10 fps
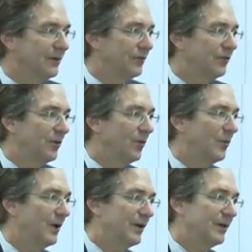So
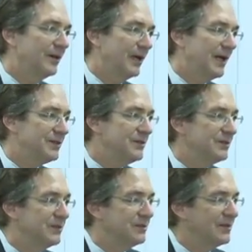one of the
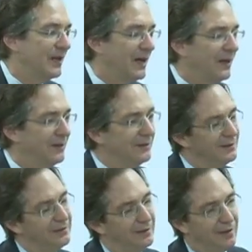lessons is that
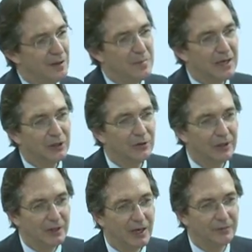you know, they make
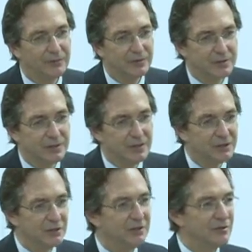good enough
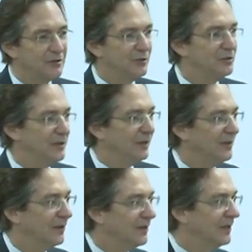decisions
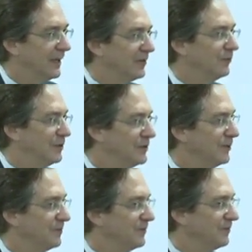using the collective
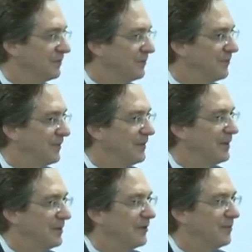wisdom
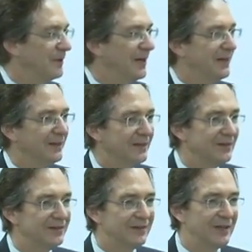theorem. That
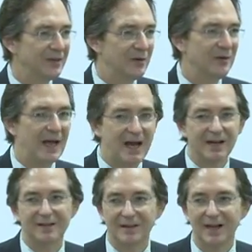is, they don't
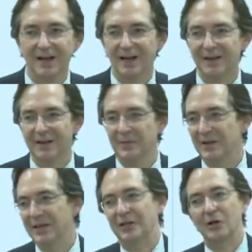act on, I
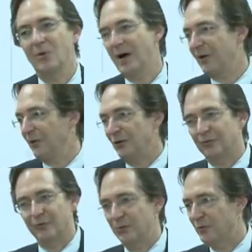mean, they could go out and
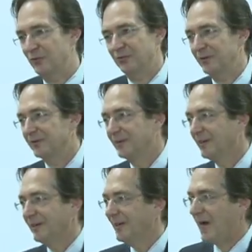look for the perfect
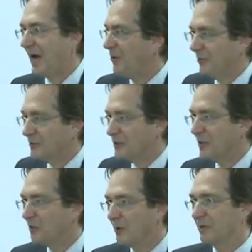house
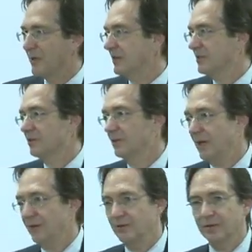somewhere, but they just don't
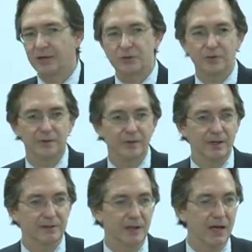have the luxury of
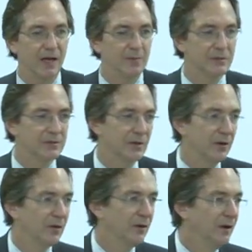that time. And
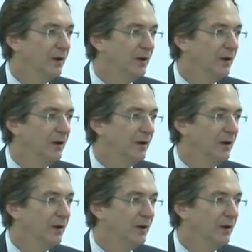so